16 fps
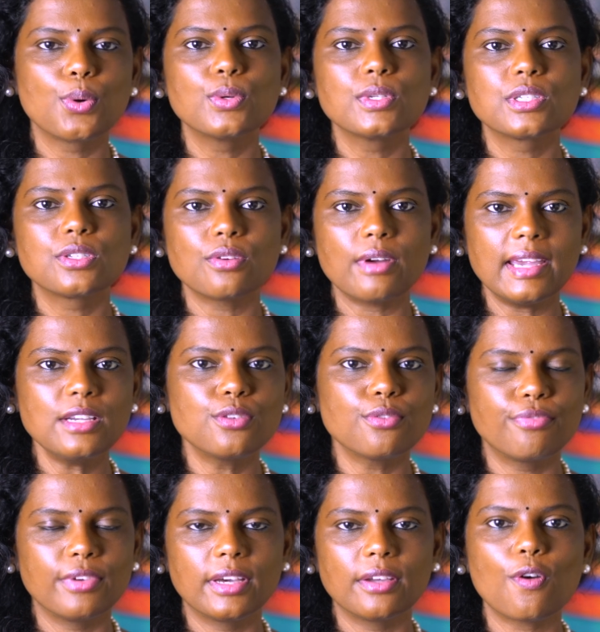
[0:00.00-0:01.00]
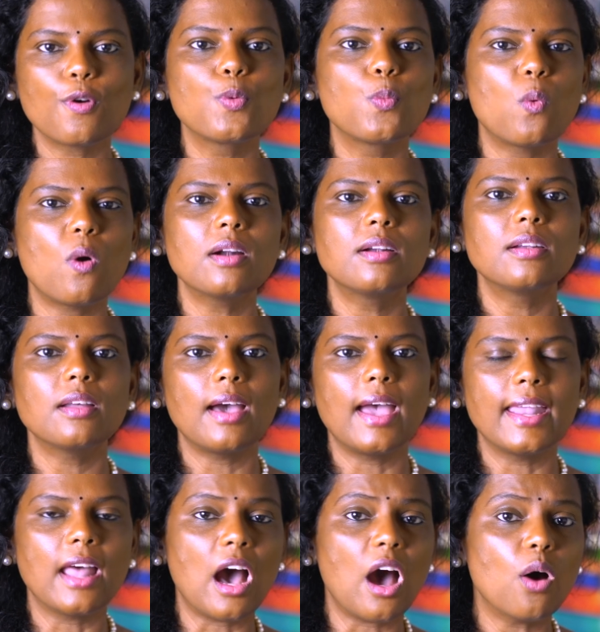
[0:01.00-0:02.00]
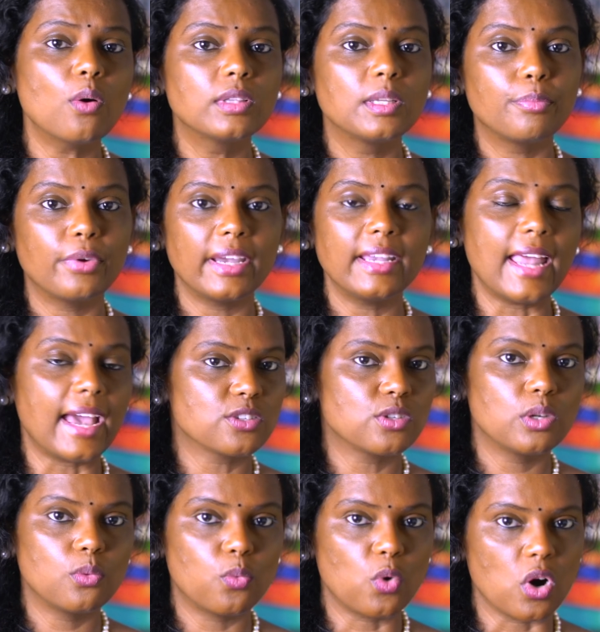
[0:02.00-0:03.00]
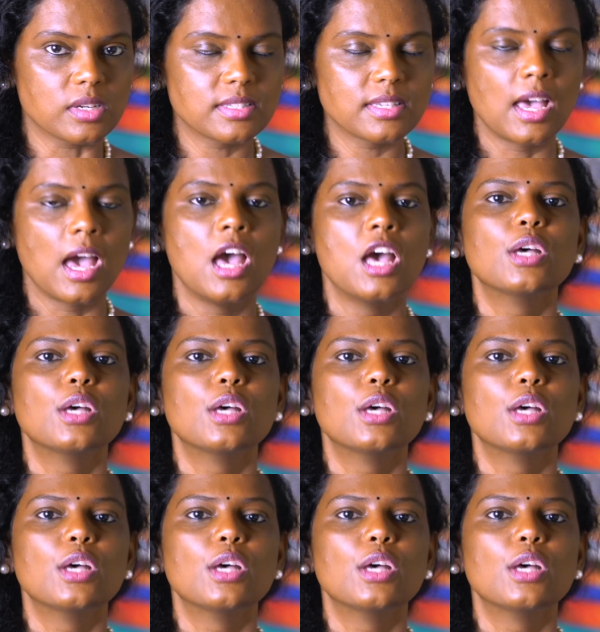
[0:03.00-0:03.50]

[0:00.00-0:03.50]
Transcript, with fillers: who's trying to figure out what and how the brain actually works.